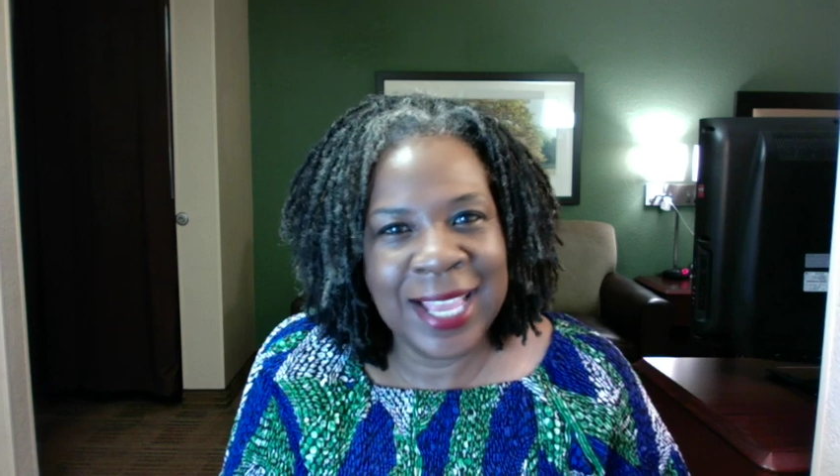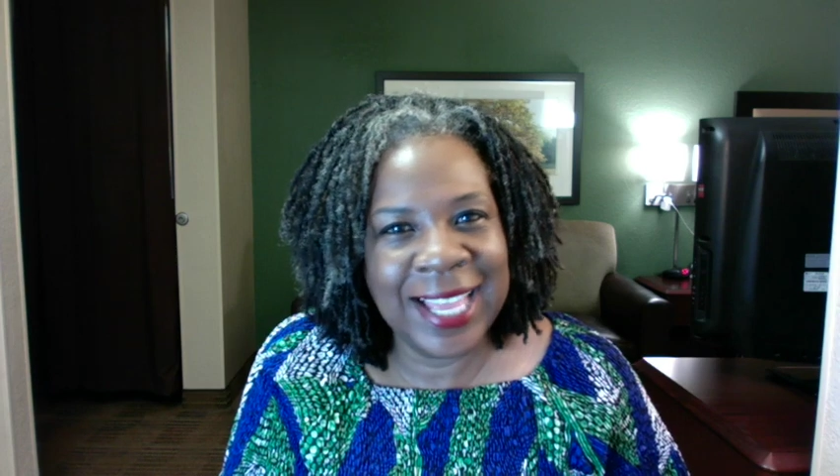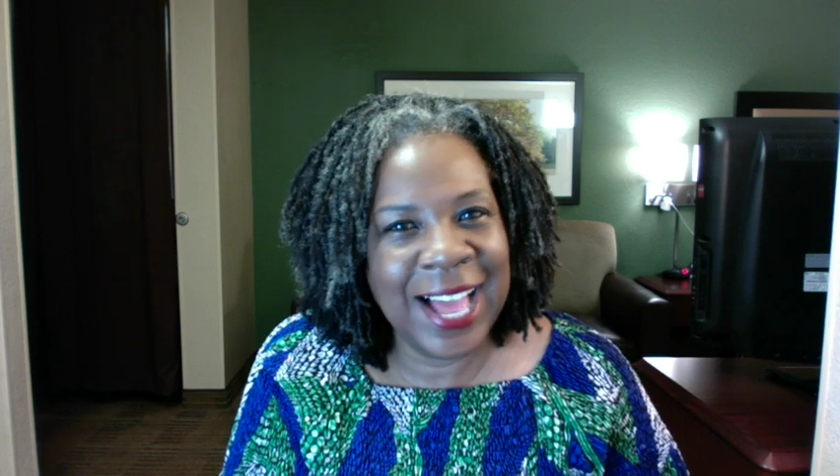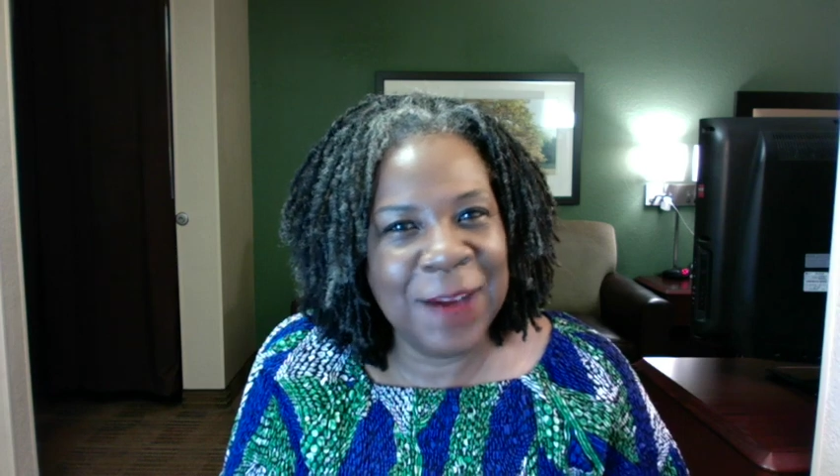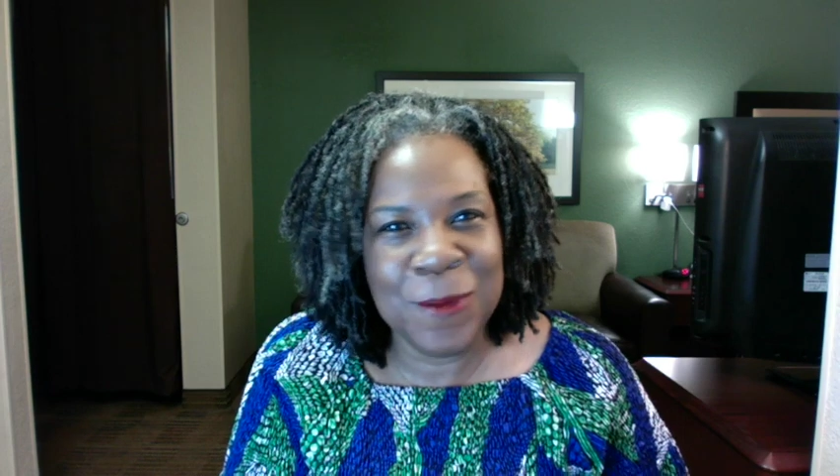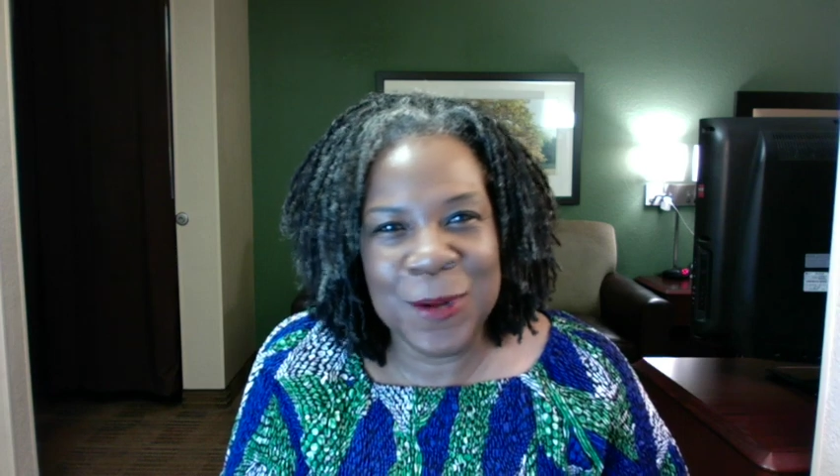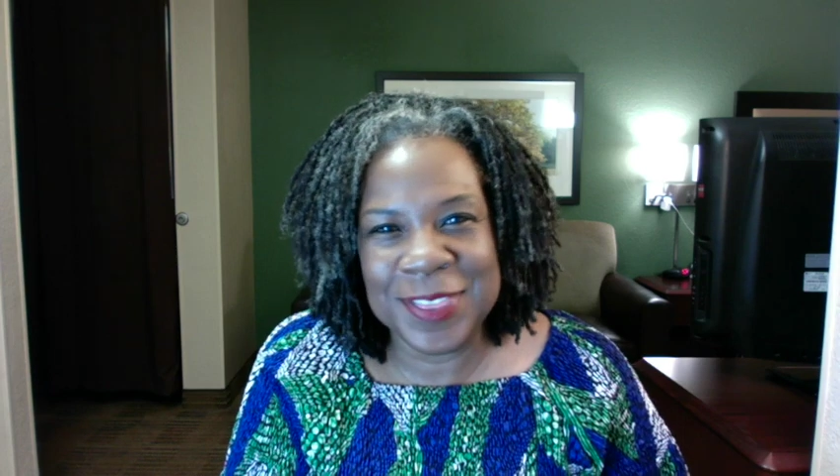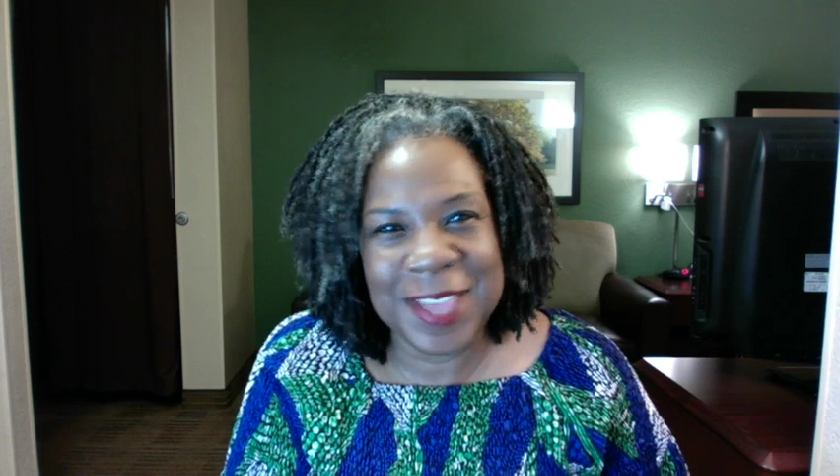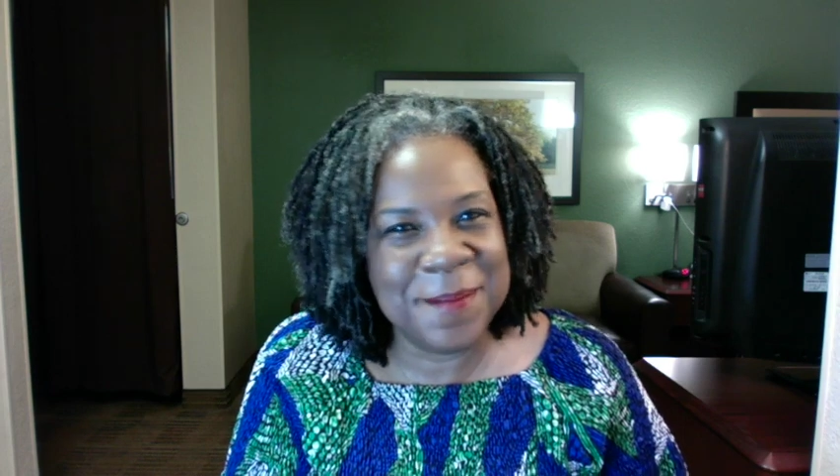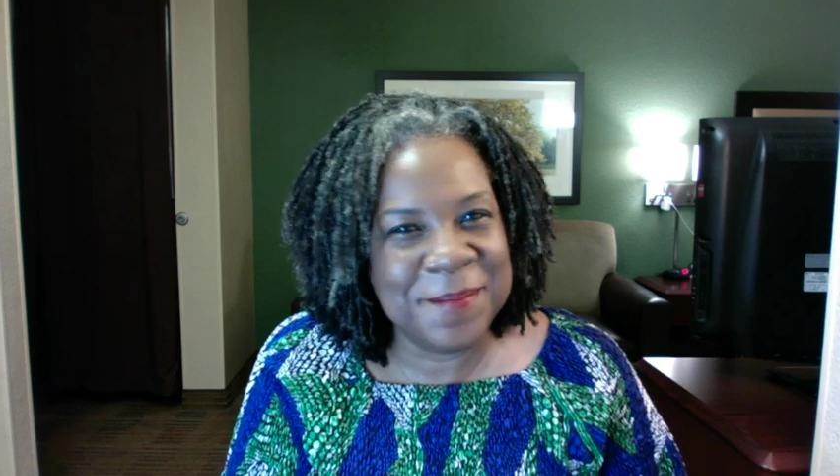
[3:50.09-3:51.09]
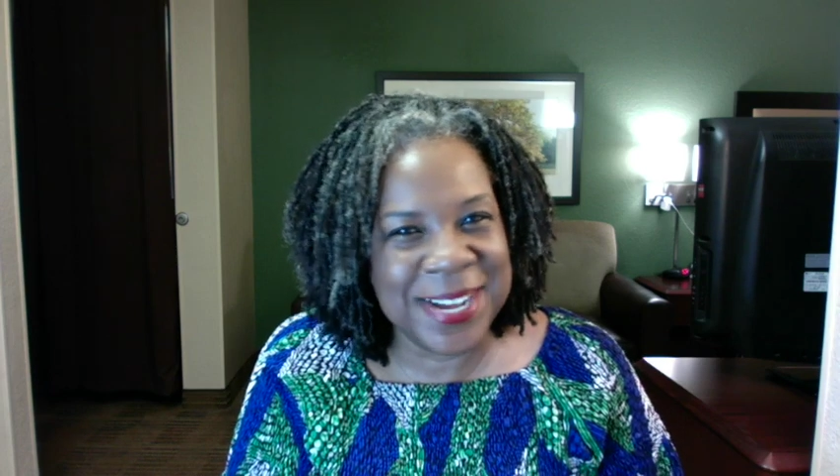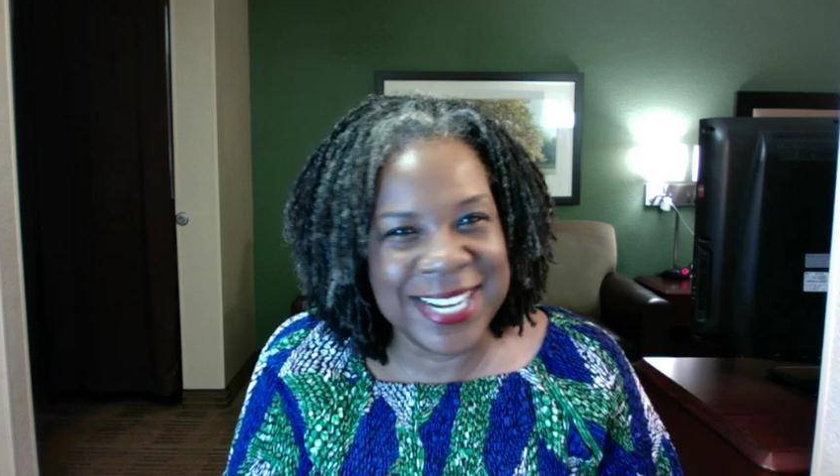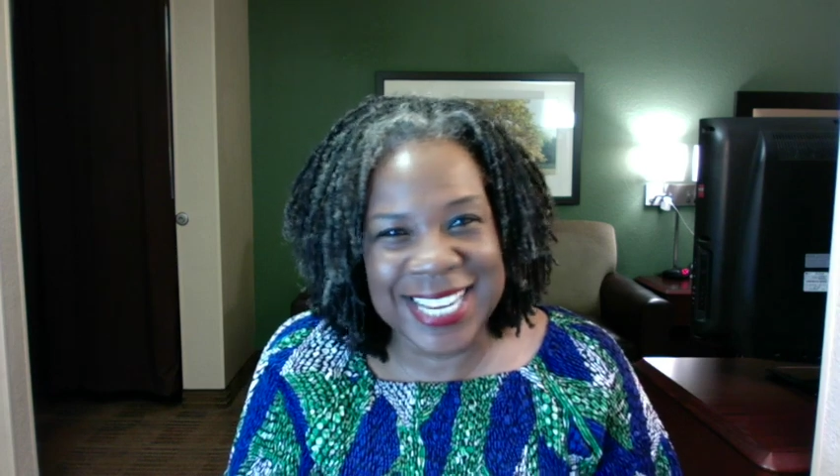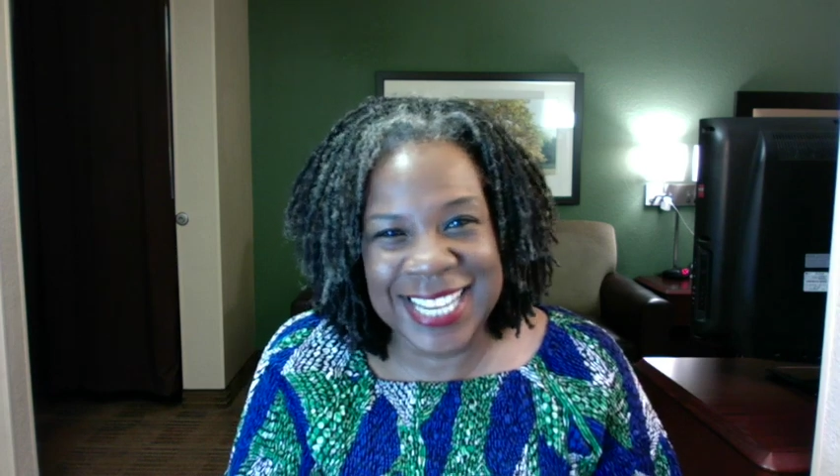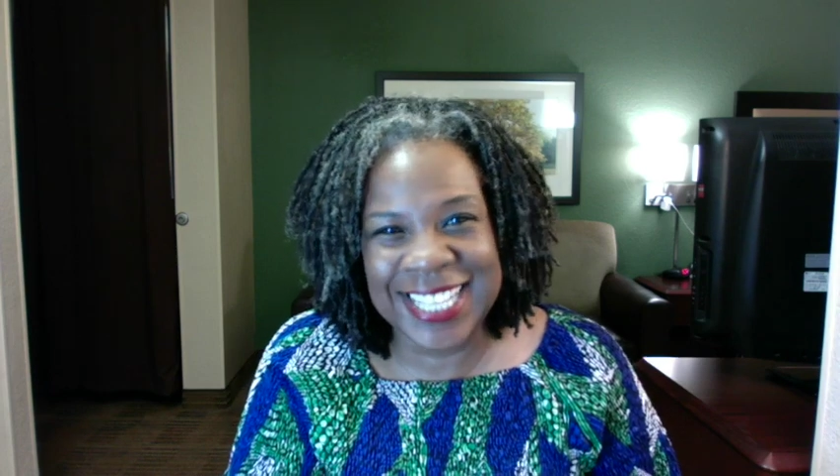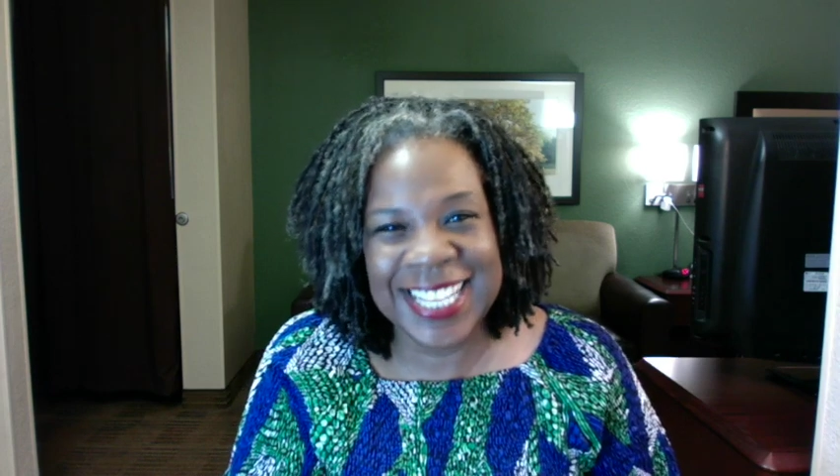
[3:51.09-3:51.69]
I want that money.